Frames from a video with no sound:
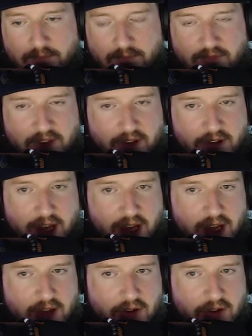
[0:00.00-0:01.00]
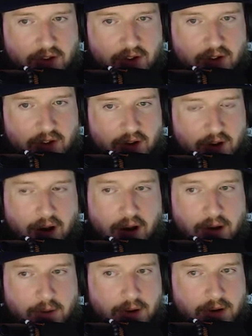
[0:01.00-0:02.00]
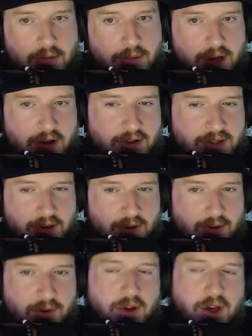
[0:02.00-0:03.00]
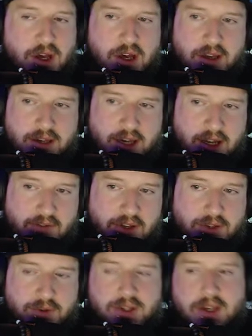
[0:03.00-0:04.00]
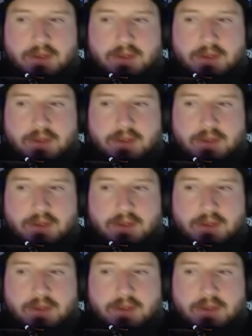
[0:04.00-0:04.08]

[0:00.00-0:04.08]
very awkward, but also kind of interesting.